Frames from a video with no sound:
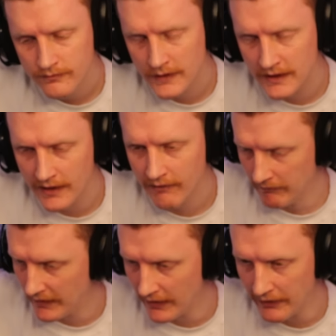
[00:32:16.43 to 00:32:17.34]
He
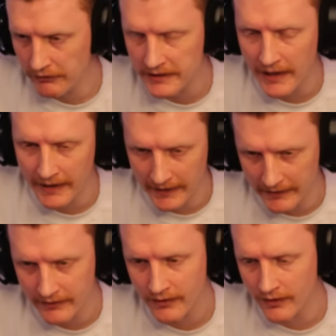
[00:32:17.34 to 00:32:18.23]
later died
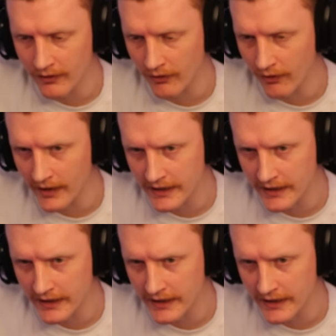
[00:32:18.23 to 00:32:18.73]
in a car crash.